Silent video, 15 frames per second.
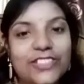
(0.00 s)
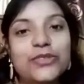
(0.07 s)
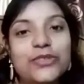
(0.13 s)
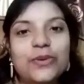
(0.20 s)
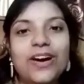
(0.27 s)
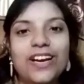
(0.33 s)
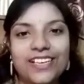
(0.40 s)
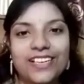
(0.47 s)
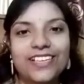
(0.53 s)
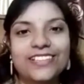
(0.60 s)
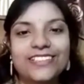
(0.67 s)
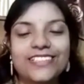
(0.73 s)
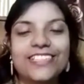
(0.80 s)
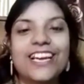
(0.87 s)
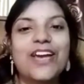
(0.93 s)
you earlier
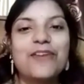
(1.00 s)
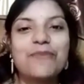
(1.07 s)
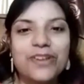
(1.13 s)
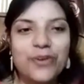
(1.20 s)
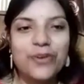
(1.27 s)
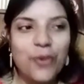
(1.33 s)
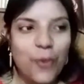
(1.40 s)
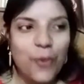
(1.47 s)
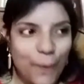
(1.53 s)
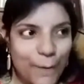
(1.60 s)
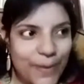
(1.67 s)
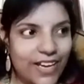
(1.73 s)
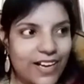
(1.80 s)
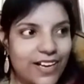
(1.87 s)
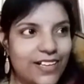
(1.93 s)
that I am a
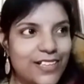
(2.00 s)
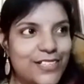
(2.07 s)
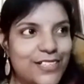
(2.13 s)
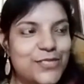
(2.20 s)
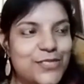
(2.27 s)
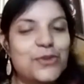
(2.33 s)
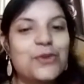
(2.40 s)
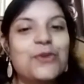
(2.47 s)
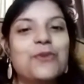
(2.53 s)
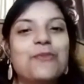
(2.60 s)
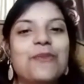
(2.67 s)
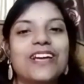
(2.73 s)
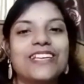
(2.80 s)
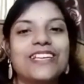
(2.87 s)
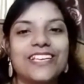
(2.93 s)
homemaker. So
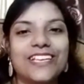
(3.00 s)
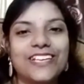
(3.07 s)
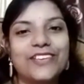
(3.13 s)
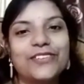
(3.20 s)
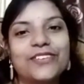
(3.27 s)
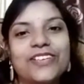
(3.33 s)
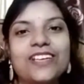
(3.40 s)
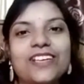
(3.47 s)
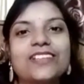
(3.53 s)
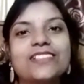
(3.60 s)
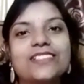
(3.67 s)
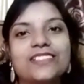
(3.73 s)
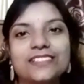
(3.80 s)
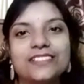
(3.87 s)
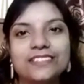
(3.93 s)
my daily routine
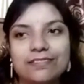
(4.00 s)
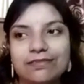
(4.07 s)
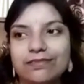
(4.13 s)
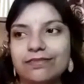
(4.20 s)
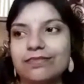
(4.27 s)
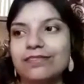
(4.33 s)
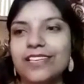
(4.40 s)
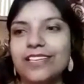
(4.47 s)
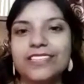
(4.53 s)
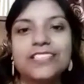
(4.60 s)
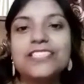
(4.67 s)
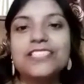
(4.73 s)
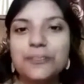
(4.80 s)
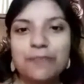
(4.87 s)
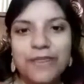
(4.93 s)
is
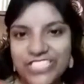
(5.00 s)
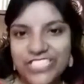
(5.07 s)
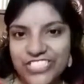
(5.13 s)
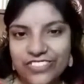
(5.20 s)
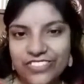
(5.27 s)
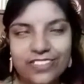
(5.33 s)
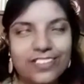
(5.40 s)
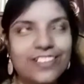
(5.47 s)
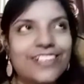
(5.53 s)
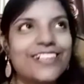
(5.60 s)
nothing special.